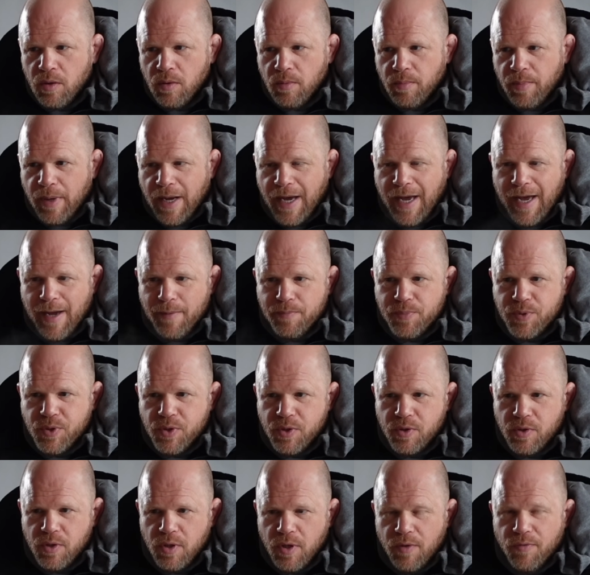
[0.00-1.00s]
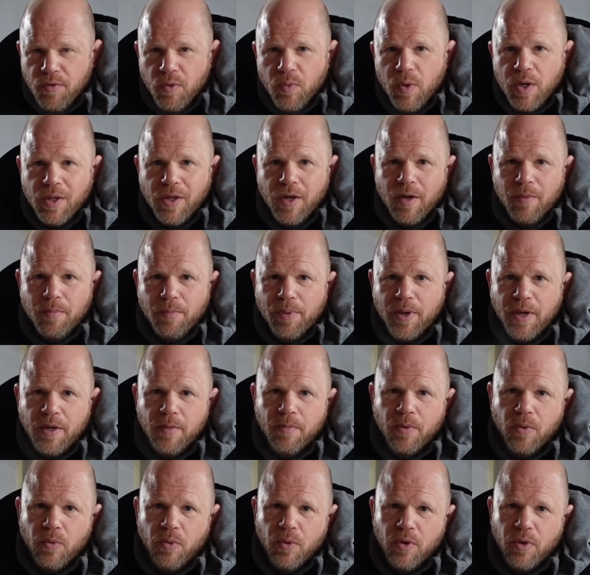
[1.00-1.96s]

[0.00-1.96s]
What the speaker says: perhaps if you're one of them people